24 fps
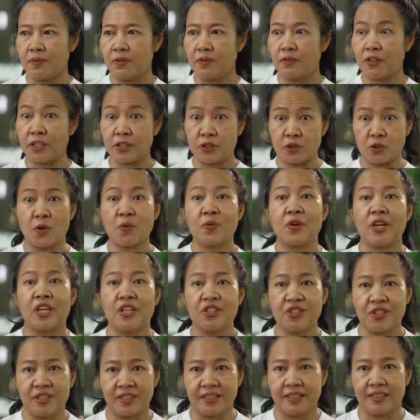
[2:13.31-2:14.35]

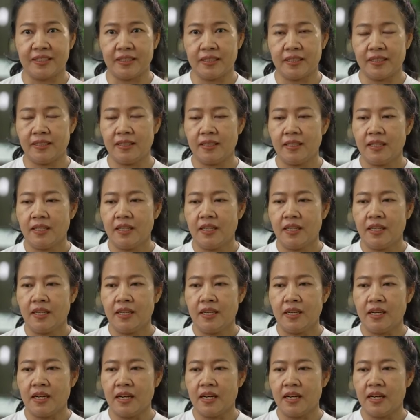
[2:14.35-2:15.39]
restoration.
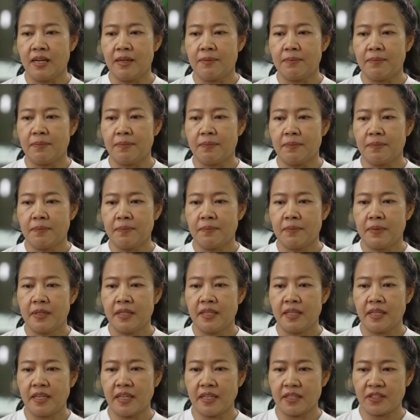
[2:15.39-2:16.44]
Um,
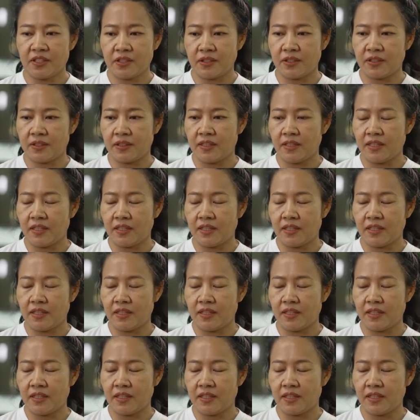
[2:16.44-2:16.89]
it's